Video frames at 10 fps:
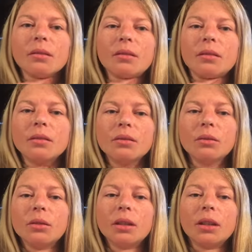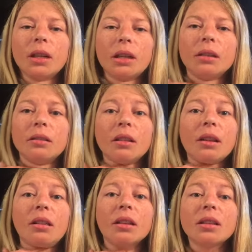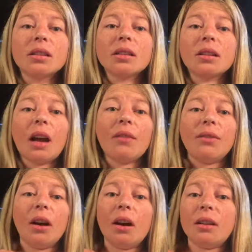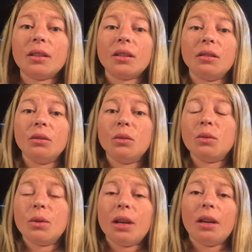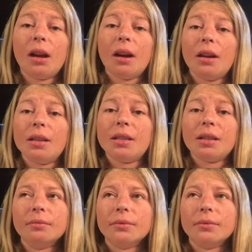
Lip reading: Oh Lord. Look at this. I've got to lose weight, guys.